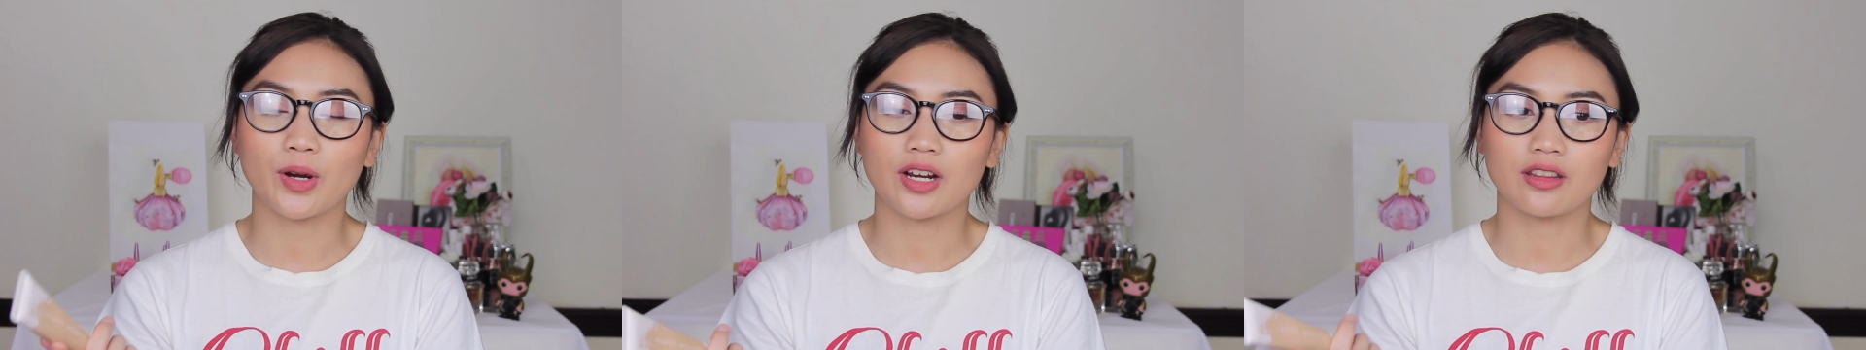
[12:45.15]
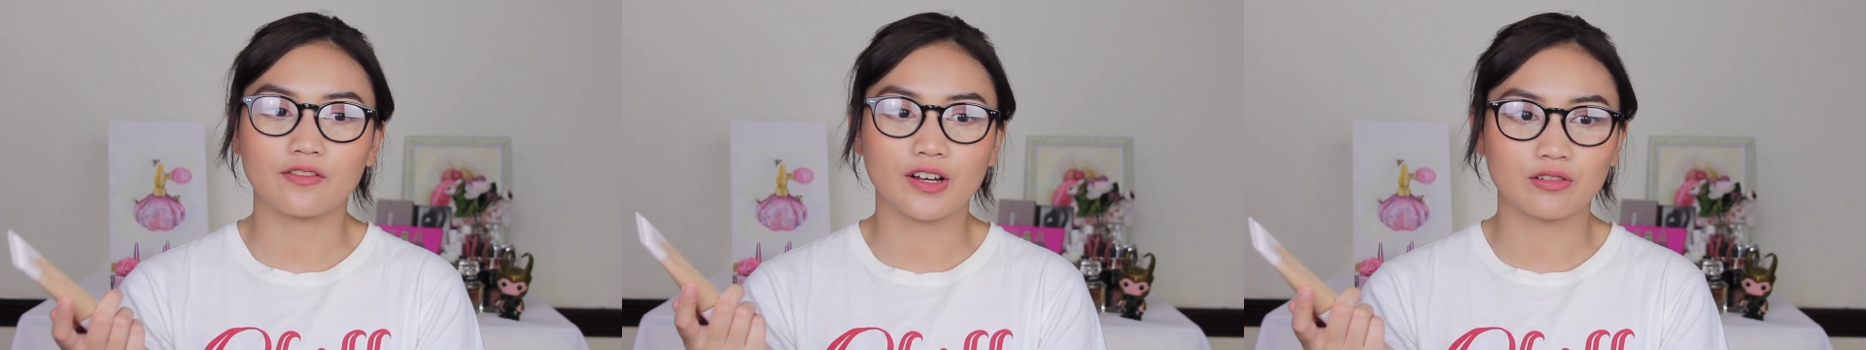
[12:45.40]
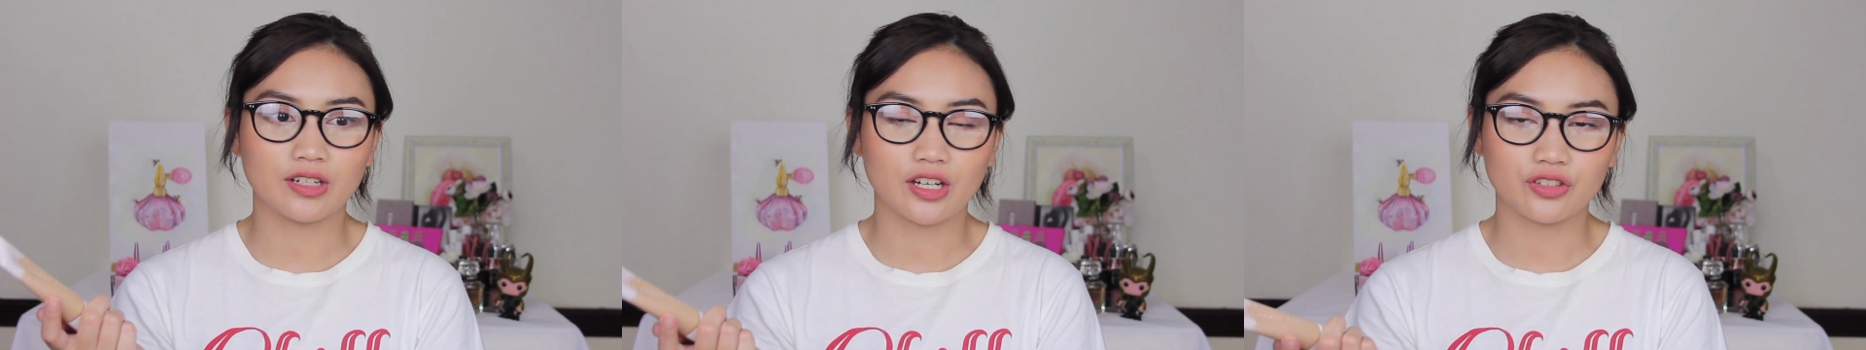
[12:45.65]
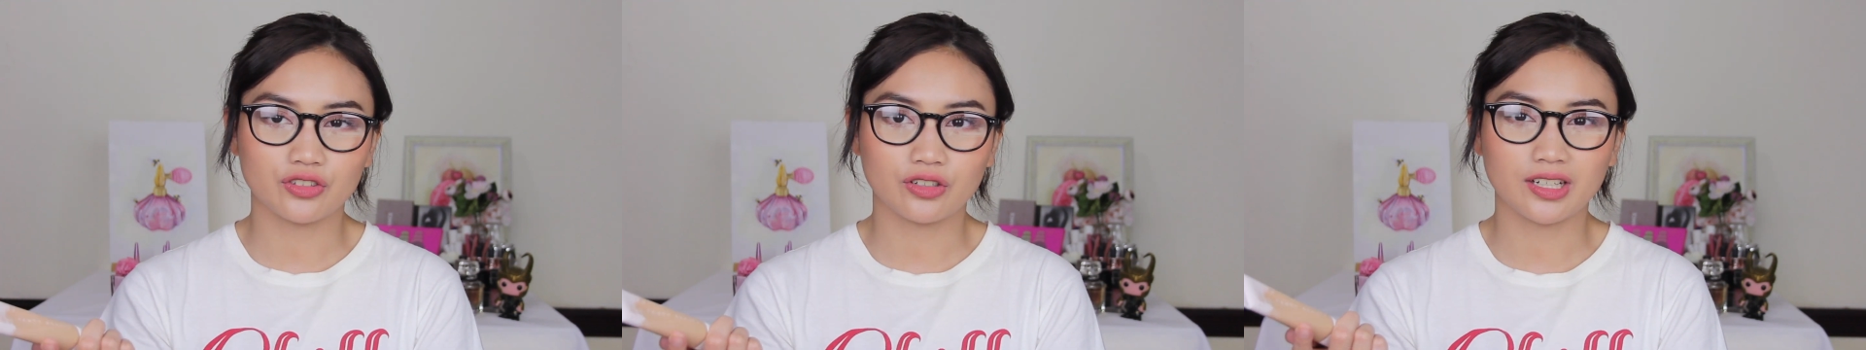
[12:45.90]
wearing the
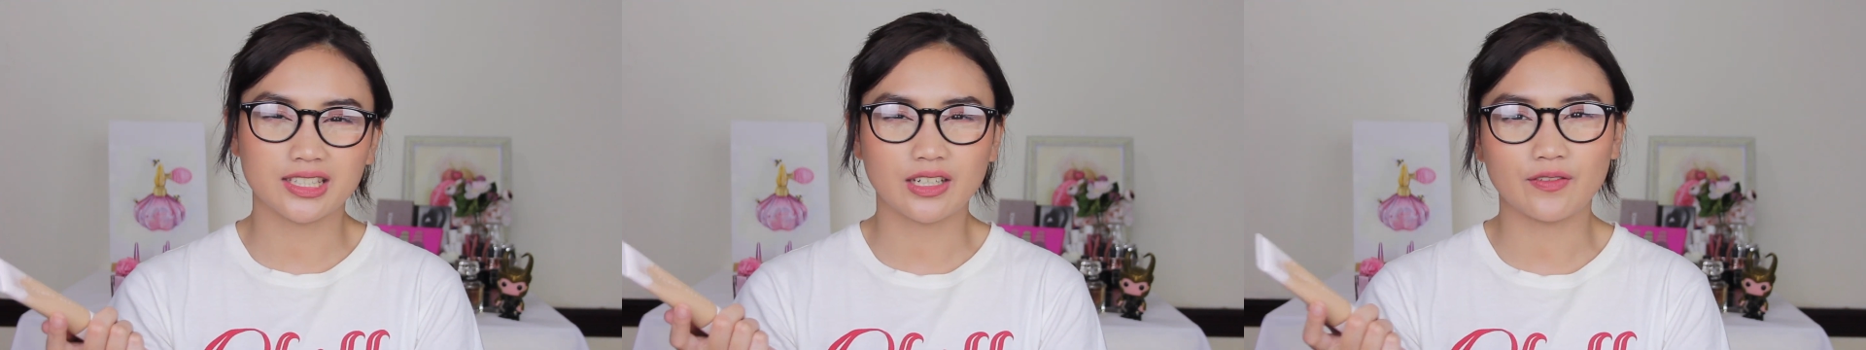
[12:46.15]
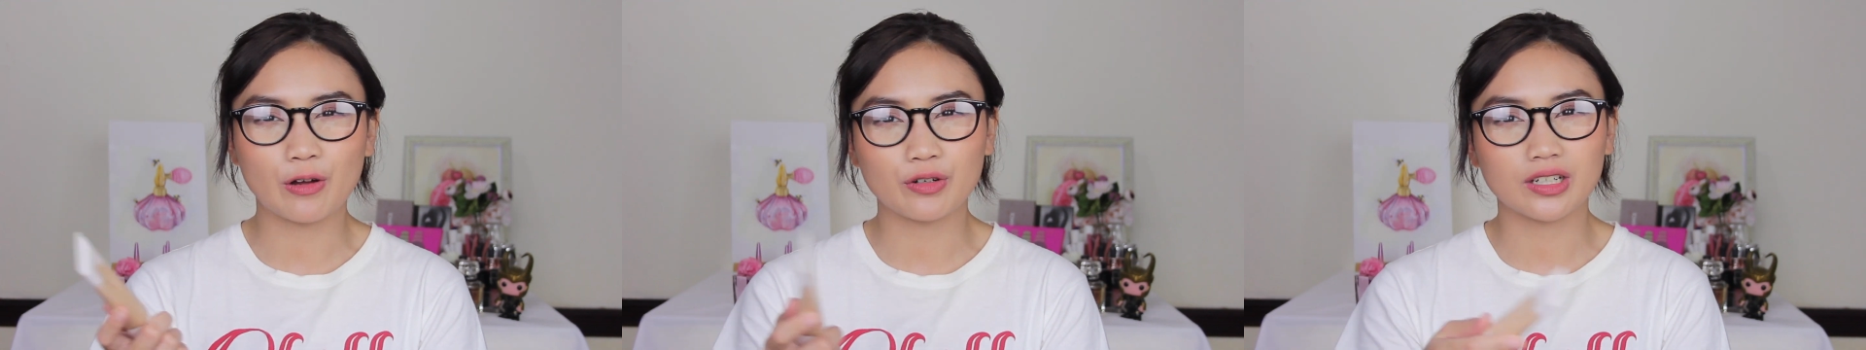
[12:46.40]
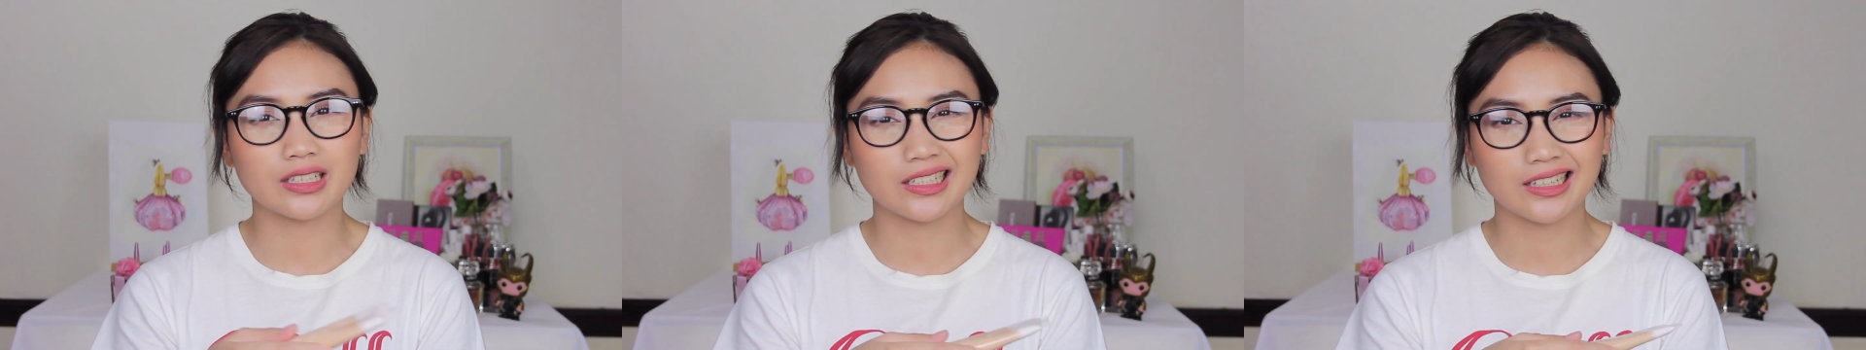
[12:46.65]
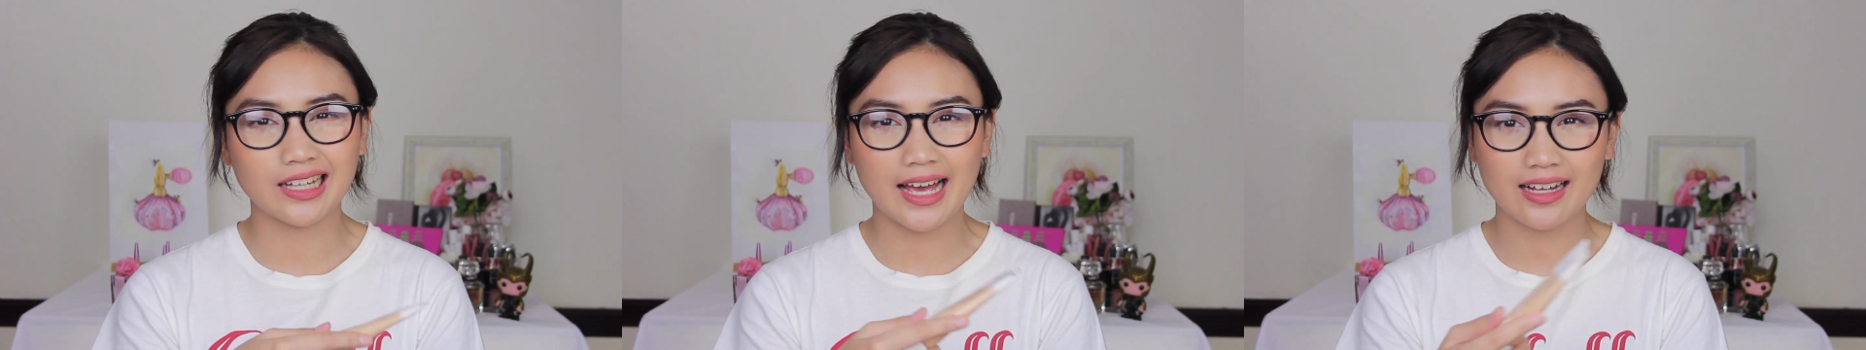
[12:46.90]
foundation because I found it a
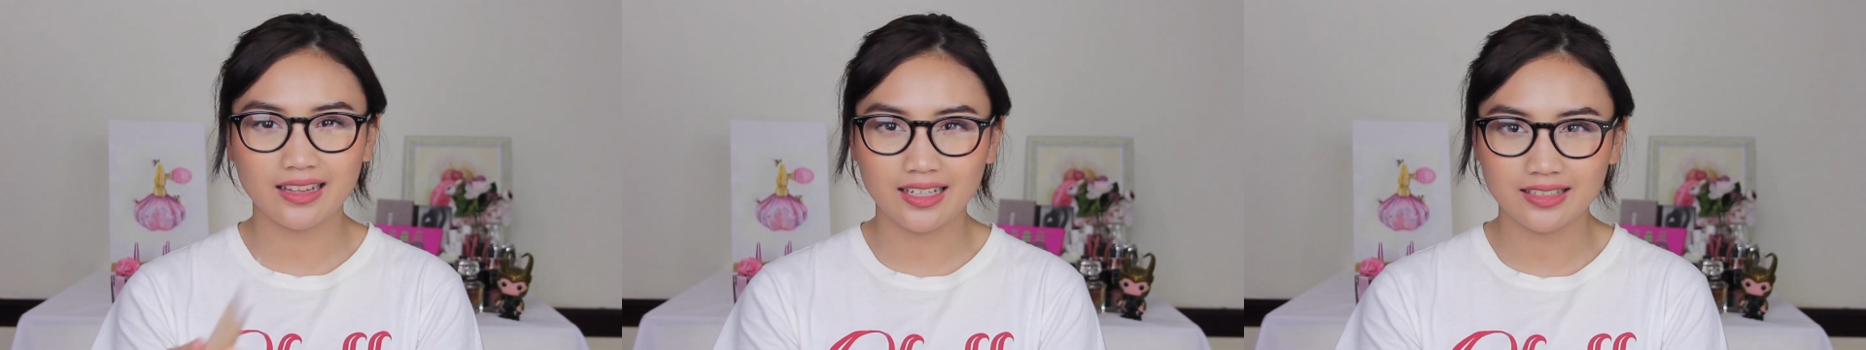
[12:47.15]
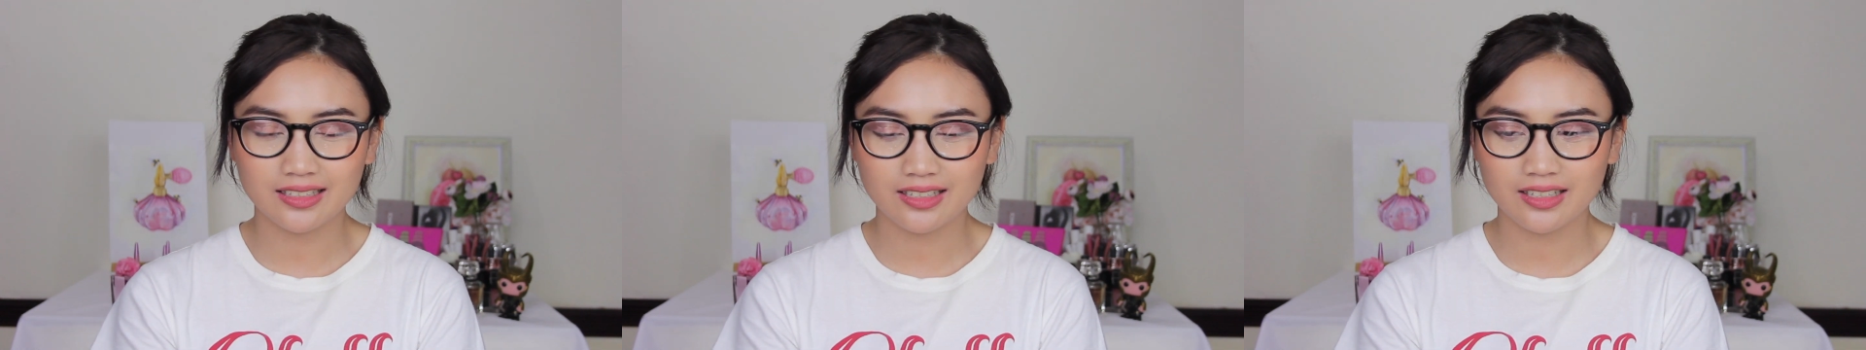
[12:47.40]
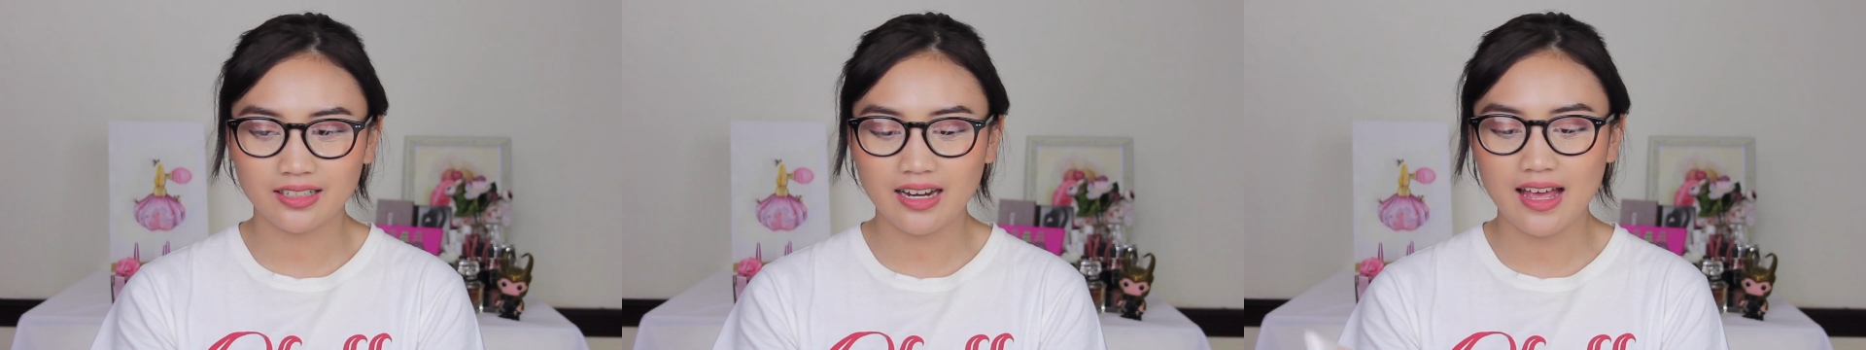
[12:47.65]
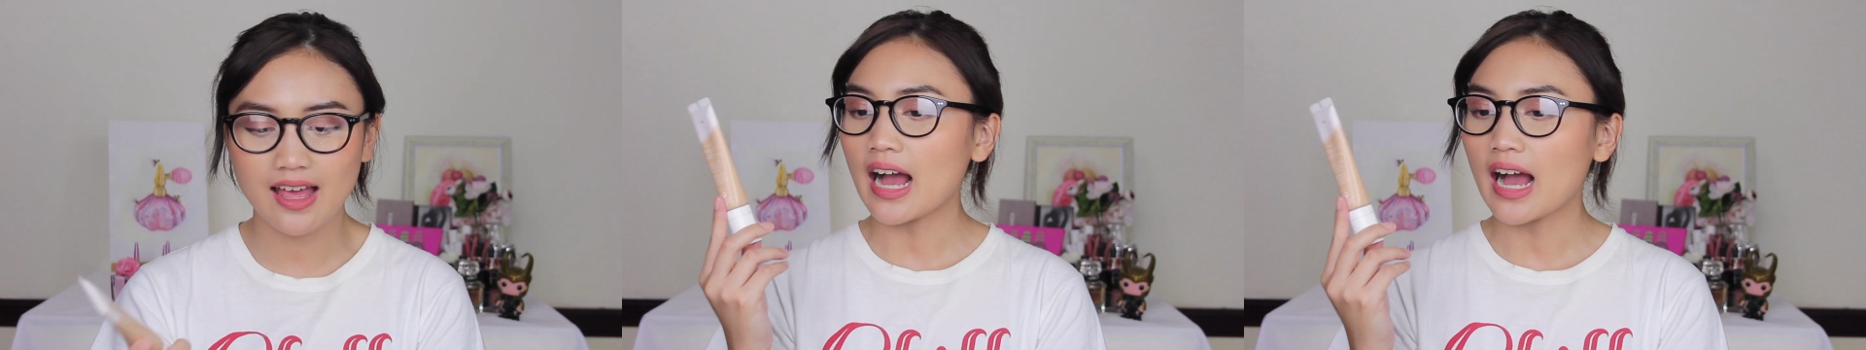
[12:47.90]
little lackluster.